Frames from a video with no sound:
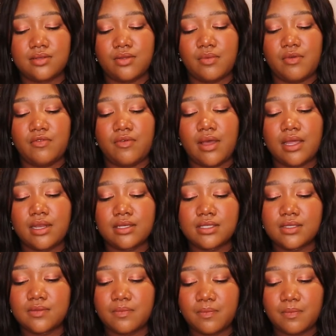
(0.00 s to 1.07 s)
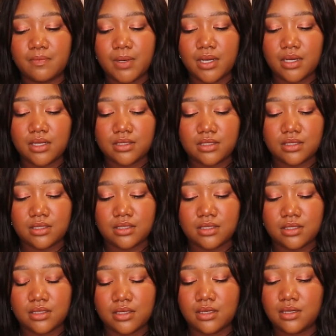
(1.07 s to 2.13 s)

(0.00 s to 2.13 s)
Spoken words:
So let me find a spot. Let's